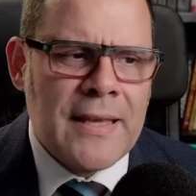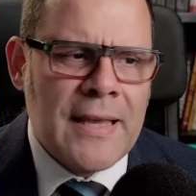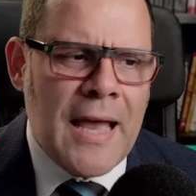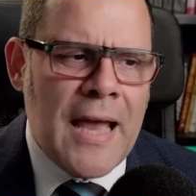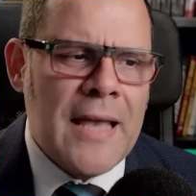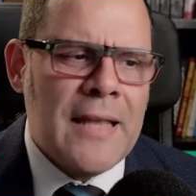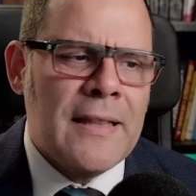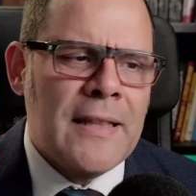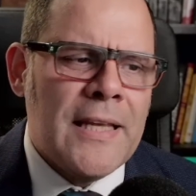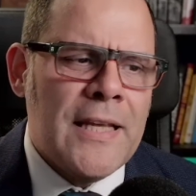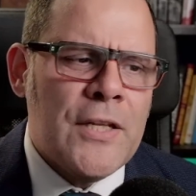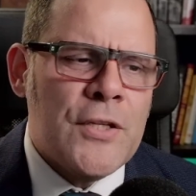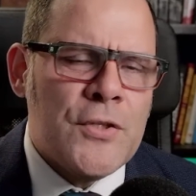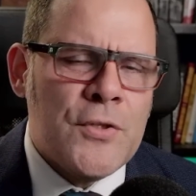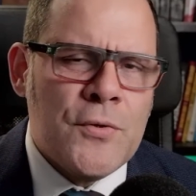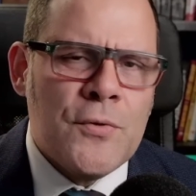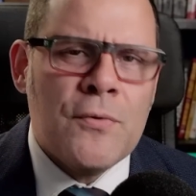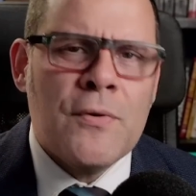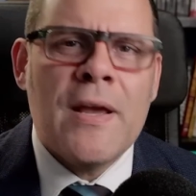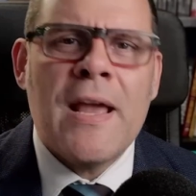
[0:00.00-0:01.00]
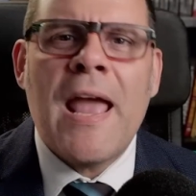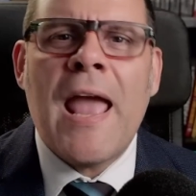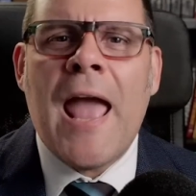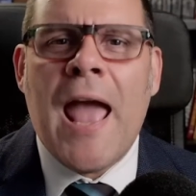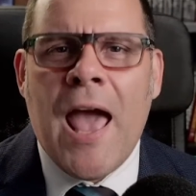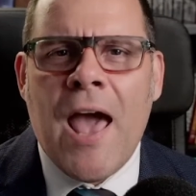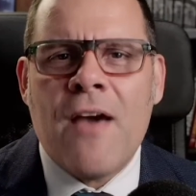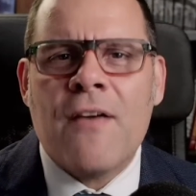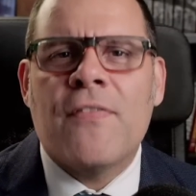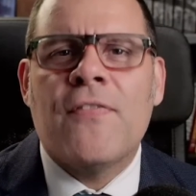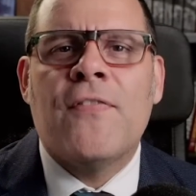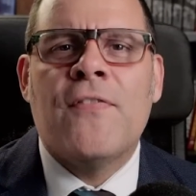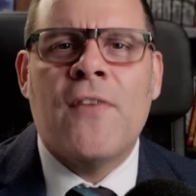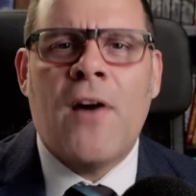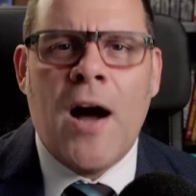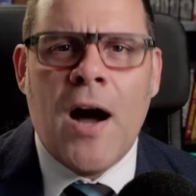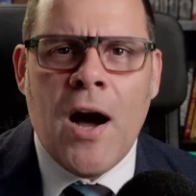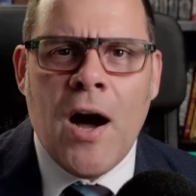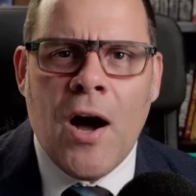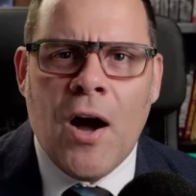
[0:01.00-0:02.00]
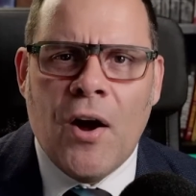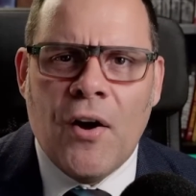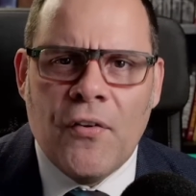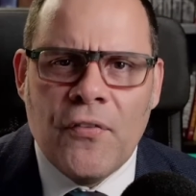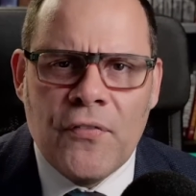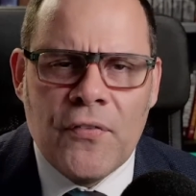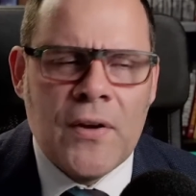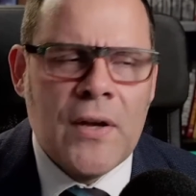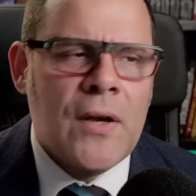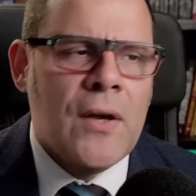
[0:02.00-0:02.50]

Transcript: Kindly do F off.